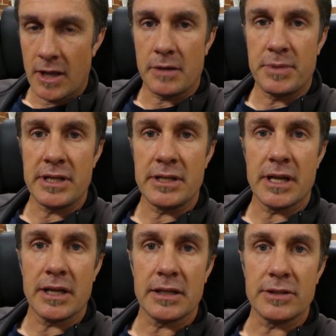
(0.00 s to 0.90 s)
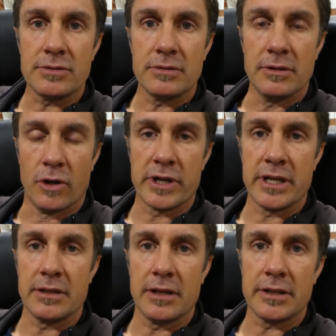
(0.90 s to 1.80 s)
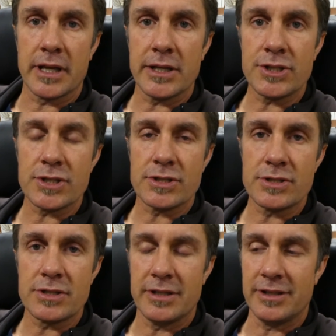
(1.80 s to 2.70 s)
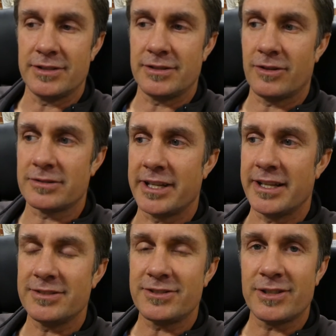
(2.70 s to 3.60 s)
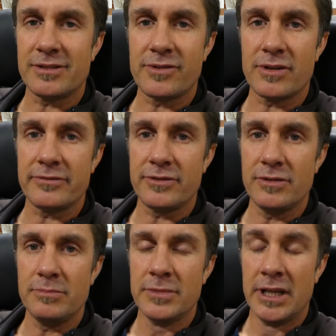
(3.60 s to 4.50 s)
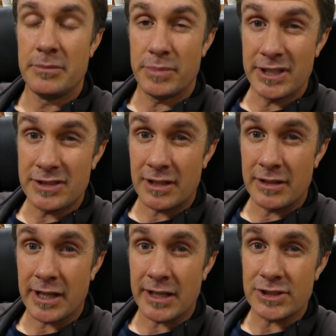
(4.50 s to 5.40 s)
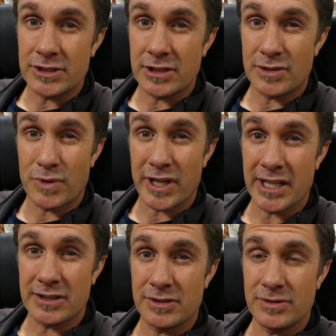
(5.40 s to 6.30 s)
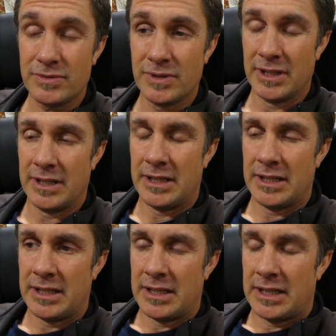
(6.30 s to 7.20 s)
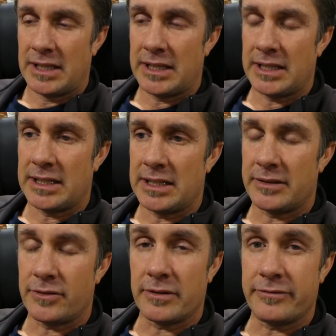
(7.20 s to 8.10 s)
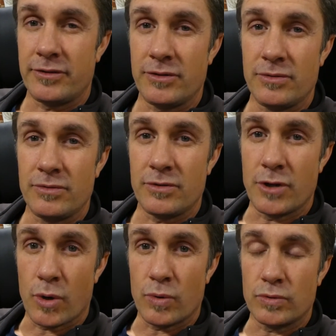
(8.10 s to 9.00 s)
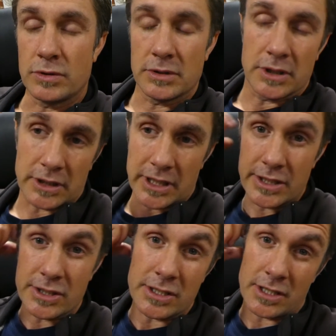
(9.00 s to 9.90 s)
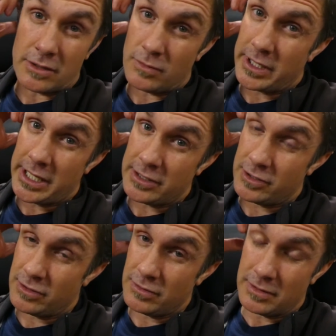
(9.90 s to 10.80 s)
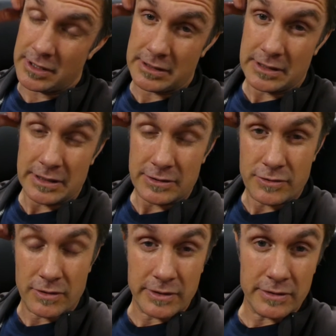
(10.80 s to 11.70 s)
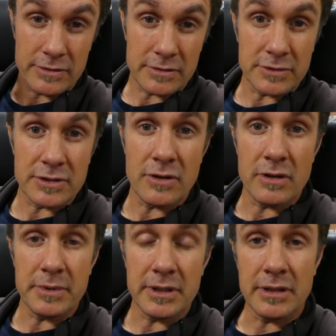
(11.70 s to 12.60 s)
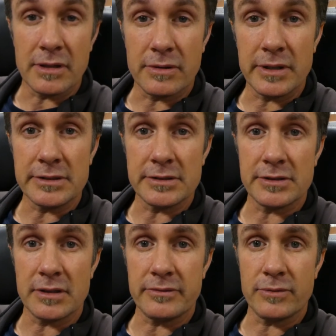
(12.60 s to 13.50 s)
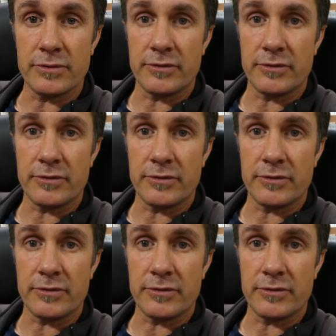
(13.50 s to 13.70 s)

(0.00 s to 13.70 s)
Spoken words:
I've been logging locations in this lockdown, so I've got a few beach locations that I want to get to, and I've got a few gold locations that I want to get to, and try and do some sniping in the creeks and so forth.